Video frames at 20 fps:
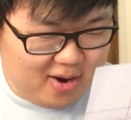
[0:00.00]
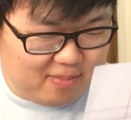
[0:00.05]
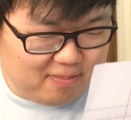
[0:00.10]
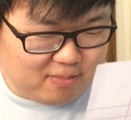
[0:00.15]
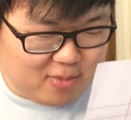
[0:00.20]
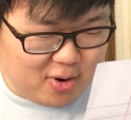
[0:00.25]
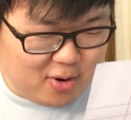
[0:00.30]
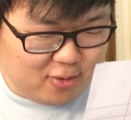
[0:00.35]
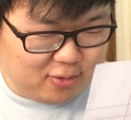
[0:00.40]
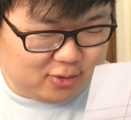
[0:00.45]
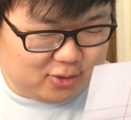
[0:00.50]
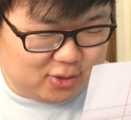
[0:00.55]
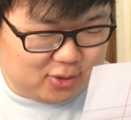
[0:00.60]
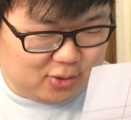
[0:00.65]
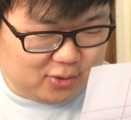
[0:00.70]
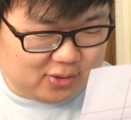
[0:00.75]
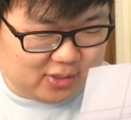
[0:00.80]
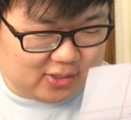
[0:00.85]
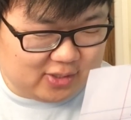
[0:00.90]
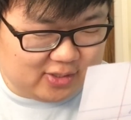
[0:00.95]
Mo
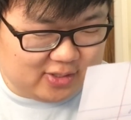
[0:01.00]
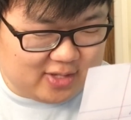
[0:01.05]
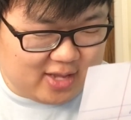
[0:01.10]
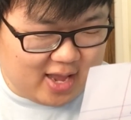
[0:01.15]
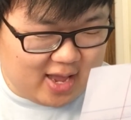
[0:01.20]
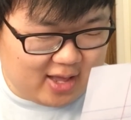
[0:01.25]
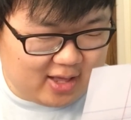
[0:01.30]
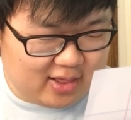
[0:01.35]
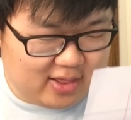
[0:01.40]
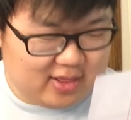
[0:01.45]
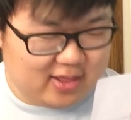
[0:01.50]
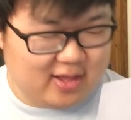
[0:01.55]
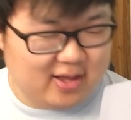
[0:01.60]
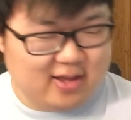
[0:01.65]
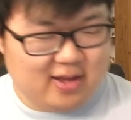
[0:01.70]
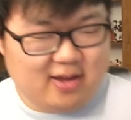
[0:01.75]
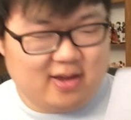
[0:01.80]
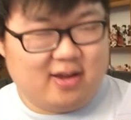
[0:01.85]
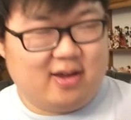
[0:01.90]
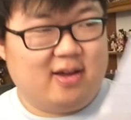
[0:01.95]
chooses death.
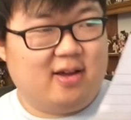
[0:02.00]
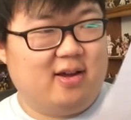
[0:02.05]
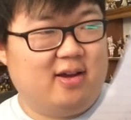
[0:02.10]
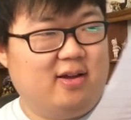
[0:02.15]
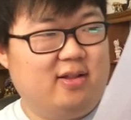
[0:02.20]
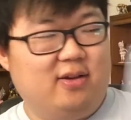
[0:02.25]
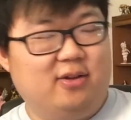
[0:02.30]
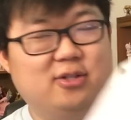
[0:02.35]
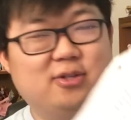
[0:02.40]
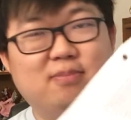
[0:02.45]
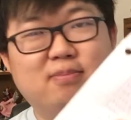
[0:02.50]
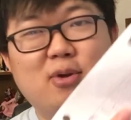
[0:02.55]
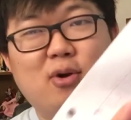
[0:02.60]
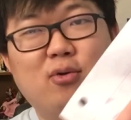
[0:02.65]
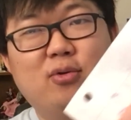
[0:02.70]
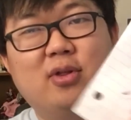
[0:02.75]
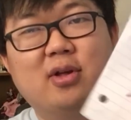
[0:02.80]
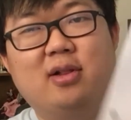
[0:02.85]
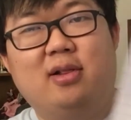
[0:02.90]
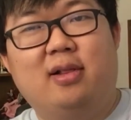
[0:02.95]
That's
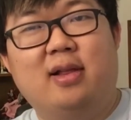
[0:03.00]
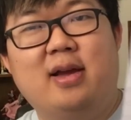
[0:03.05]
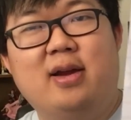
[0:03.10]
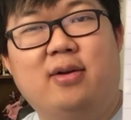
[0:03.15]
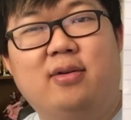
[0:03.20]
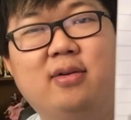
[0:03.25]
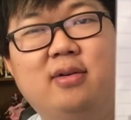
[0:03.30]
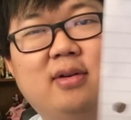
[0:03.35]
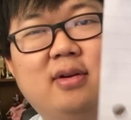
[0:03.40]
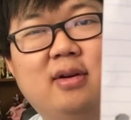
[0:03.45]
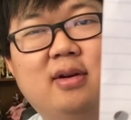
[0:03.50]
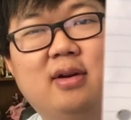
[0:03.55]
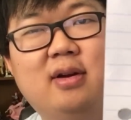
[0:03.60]
Mo the clown.